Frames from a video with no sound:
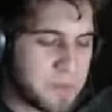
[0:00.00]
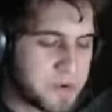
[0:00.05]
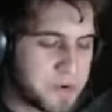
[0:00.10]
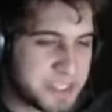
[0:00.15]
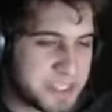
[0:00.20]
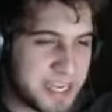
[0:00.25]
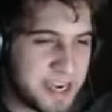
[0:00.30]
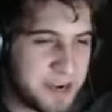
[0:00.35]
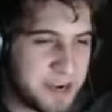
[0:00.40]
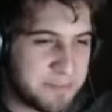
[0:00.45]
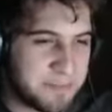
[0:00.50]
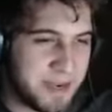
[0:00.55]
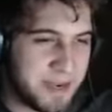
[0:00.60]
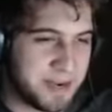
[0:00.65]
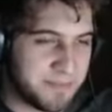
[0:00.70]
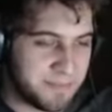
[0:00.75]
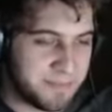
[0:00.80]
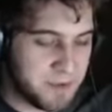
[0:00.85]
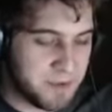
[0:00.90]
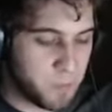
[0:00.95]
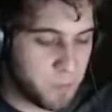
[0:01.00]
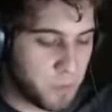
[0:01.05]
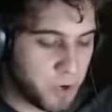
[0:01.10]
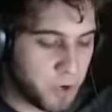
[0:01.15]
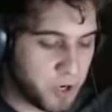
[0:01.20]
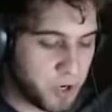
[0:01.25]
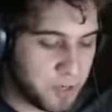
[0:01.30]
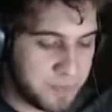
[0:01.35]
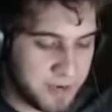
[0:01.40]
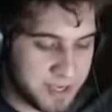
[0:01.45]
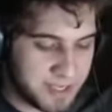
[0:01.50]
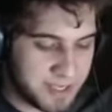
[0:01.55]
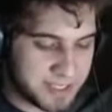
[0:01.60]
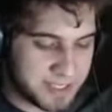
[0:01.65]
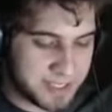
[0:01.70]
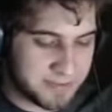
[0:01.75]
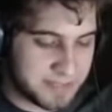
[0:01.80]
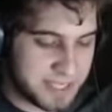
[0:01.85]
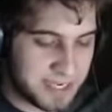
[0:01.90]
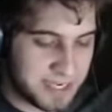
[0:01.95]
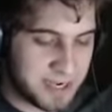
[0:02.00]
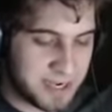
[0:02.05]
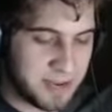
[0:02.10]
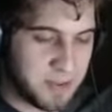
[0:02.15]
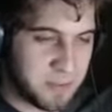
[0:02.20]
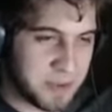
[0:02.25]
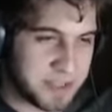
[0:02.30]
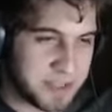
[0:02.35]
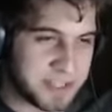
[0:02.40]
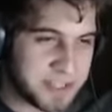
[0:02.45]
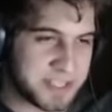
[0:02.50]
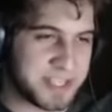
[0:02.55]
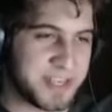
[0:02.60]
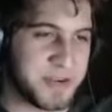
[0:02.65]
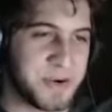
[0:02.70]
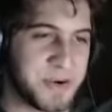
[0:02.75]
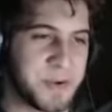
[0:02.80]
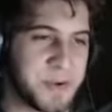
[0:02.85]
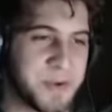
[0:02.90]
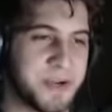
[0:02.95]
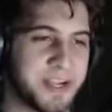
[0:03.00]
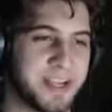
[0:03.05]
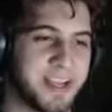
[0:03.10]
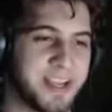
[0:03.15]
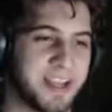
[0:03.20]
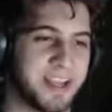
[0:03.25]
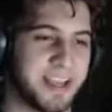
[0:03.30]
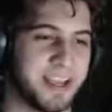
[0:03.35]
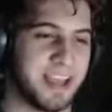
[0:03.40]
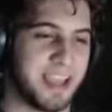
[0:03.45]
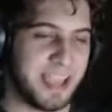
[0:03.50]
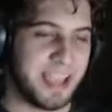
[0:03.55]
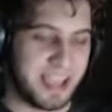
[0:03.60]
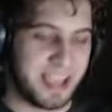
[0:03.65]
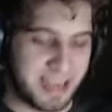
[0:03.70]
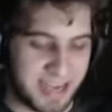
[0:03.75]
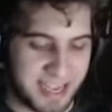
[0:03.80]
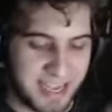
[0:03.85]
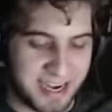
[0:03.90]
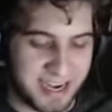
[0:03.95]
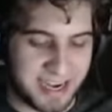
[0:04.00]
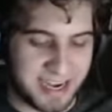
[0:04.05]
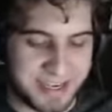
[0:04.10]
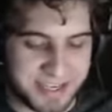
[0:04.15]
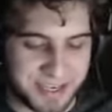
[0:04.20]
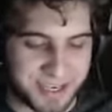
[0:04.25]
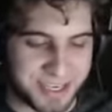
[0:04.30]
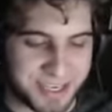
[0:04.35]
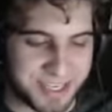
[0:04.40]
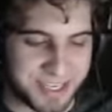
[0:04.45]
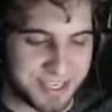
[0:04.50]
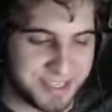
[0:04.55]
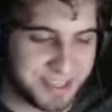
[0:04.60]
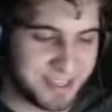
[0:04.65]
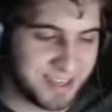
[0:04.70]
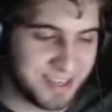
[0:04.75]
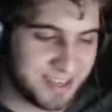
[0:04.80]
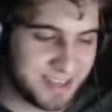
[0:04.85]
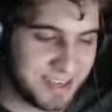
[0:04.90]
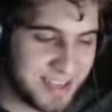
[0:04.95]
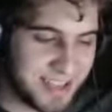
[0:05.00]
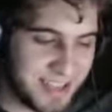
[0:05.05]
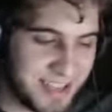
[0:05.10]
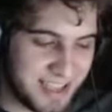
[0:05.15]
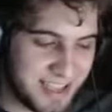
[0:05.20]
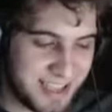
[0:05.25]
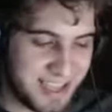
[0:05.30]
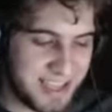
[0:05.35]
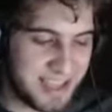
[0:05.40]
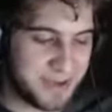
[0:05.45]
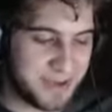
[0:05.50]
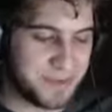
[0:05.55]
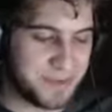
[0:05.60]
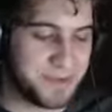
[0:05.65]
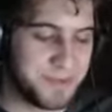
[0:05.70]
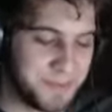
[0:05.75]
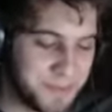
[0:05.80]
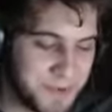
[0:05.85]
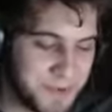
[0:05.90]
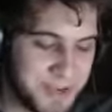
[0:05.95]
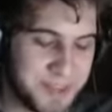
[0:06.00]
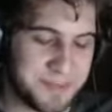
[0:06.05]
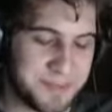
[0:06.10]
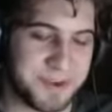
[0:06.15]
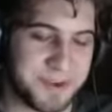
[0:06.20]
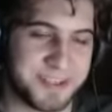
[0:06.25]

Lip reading: ended up being a word because I was hitting other buttons too, and I hit enter. And one of the people